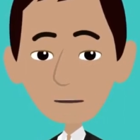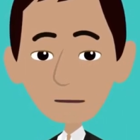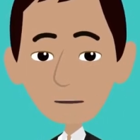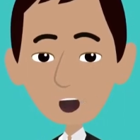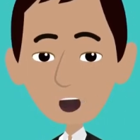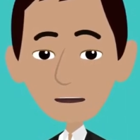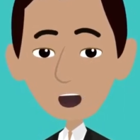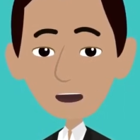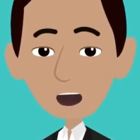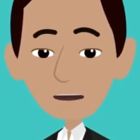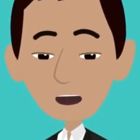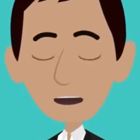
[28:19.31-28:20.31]
As you
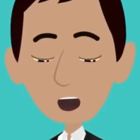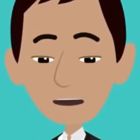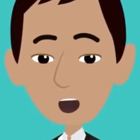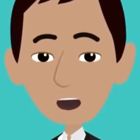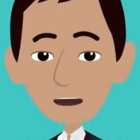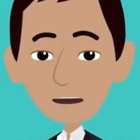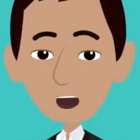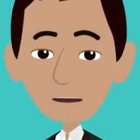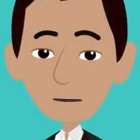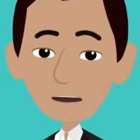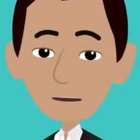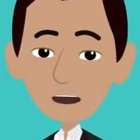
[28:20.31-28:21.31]
have a negative
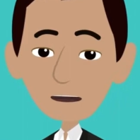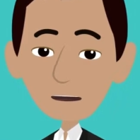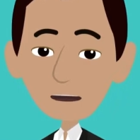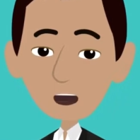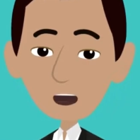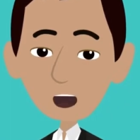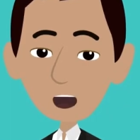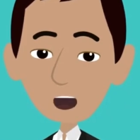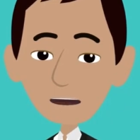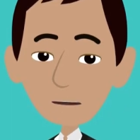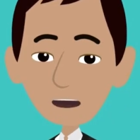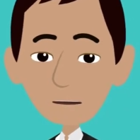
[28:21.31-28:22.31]
emotion and
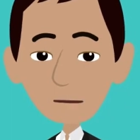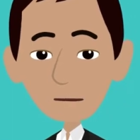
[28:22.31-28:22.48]
acknowledge it,